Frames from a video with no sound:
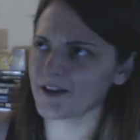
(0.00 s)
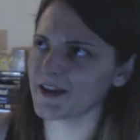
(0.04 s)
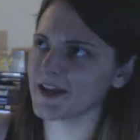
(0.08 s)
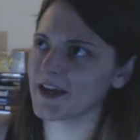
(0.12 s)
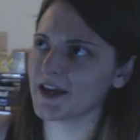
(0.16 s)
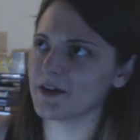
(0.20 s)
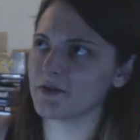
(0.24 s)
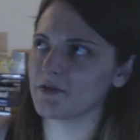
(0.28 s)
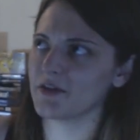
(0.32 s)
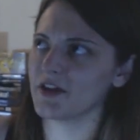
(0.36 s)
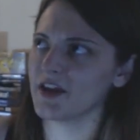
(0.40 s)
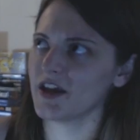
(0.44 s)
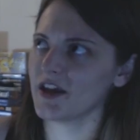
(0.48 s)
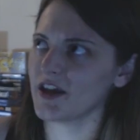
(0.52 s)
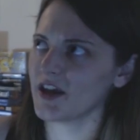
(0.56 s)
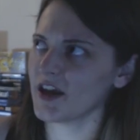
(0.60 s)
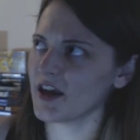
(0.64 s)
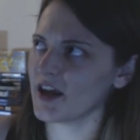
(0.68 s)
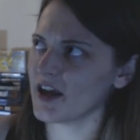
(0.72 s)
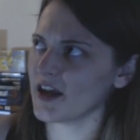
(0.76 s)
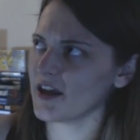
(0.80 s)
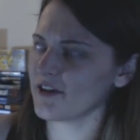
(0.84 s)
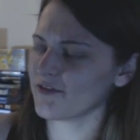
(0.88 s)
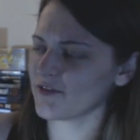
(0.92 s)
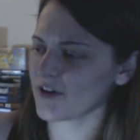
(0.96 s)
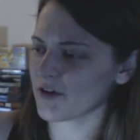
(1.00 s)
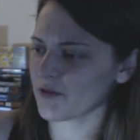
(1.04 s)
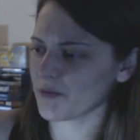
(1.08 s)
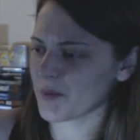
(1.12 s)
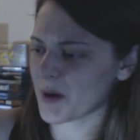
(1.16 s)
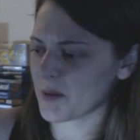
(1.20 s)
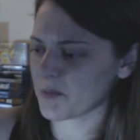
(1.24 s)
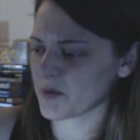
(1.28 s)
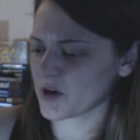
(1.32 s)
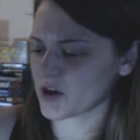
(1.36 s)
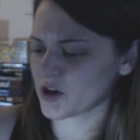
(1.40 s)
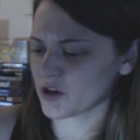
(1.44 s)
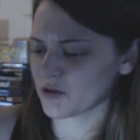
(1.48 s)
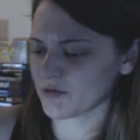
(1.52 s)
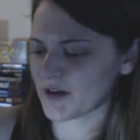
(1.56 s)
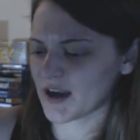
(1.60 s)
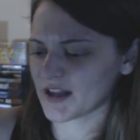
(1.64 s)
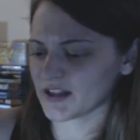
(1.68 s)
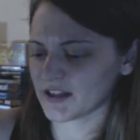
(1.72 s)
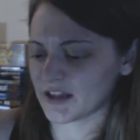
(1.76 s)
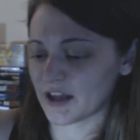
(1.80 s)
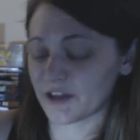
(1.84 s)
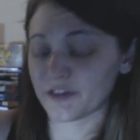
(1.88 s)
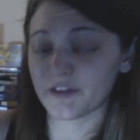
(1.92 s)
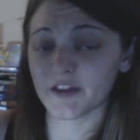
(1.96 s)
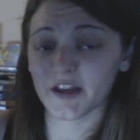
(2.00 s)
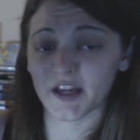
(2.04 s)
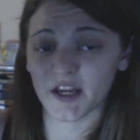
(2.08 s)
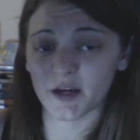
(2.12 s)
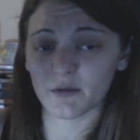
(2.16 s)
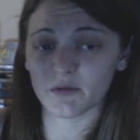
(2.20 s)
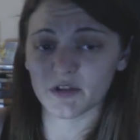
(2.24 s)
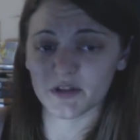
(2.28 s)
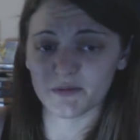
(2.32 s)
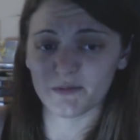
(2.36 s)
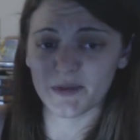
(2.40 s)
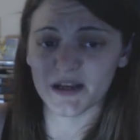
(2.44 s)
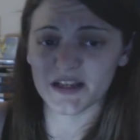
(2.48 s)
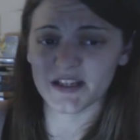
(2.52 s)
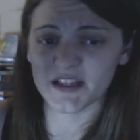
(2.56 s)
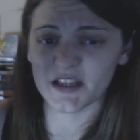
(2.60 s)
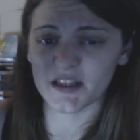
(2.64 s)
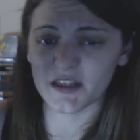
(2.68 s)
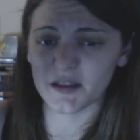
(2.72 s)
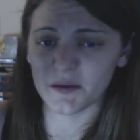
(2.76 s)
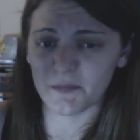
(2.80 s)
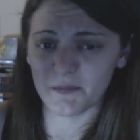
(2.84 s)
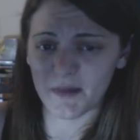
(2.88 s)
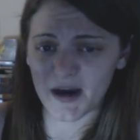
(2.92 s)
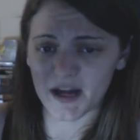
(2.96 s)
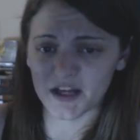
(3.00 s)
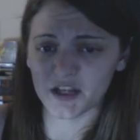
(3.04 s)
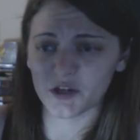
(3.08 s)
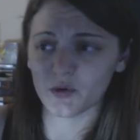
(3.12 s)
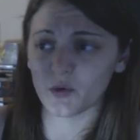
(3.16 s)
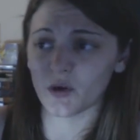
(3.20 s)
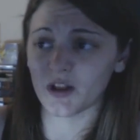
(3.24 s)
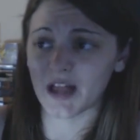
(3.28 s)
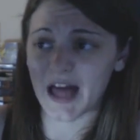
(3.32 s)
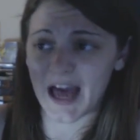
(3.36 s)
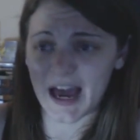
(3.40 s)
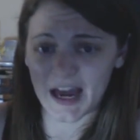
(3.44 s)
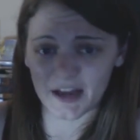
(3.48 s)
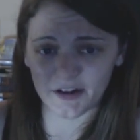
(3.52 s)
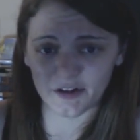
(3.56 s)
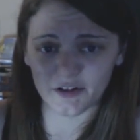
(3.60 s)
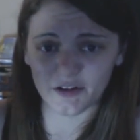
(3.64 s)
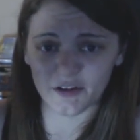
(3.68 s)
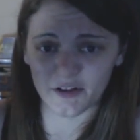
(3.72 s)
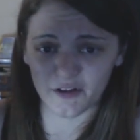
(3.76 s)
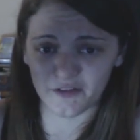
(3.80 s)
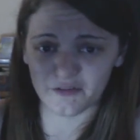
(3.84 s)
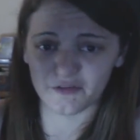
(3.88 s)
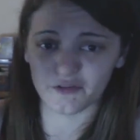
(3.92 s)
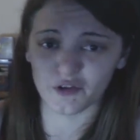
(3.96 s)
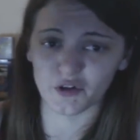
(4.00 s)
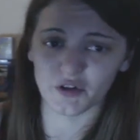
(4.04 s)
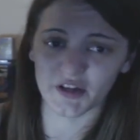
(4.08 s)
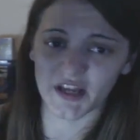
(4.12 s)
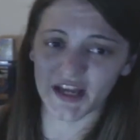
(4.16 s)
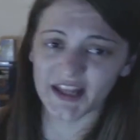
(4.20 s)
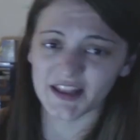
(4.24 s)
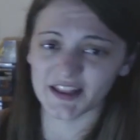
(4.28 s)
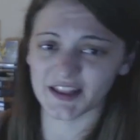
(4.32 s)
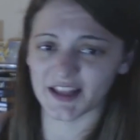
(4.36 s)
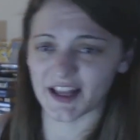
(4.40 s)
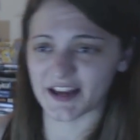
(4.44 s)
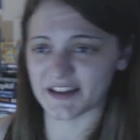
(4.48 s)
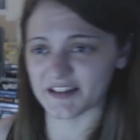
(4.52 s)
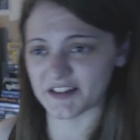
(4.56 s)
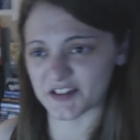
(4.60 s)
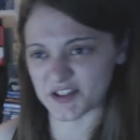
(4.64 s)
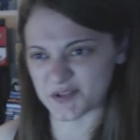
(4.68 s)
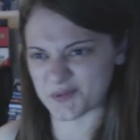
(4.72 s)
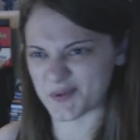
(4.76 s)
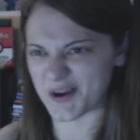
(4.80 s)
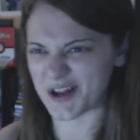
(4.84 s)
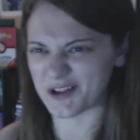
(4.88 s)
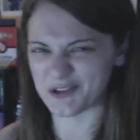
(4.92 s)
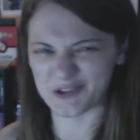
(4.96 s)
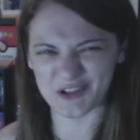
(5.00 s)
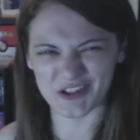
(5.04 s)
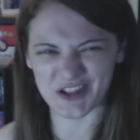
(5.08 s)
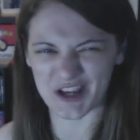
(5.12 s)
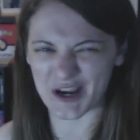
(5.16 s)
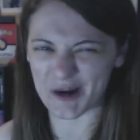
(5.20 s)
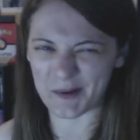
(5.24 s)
I think it, if I remember correctly, I think it was missing the manual and the front inlay as well,